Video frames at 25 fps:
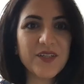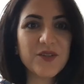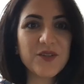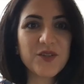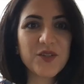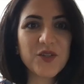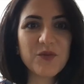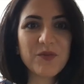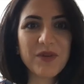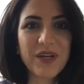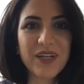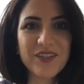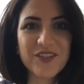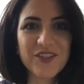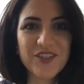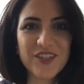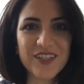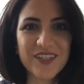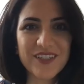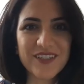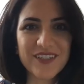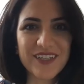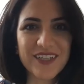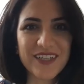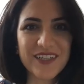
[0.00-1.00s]
you so much,
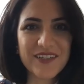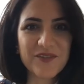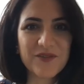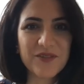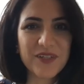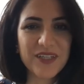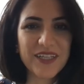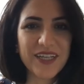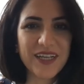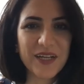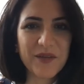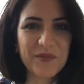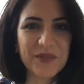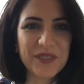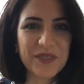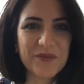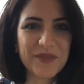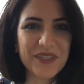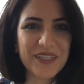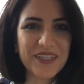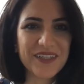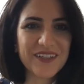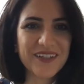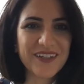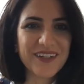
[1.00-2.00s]
and really happy to
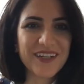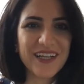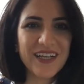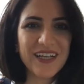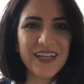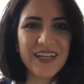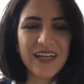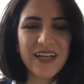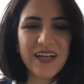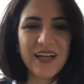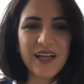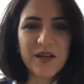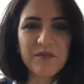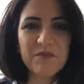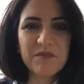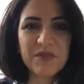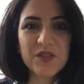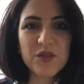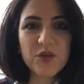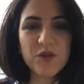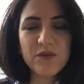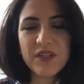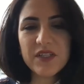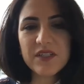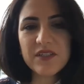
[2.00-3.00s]
be here.
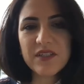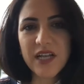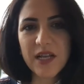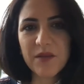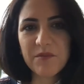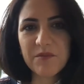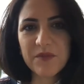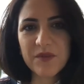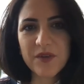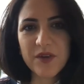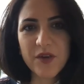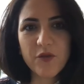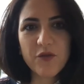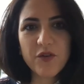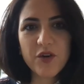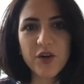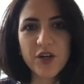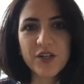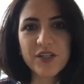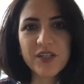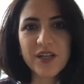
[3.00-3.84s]
So over our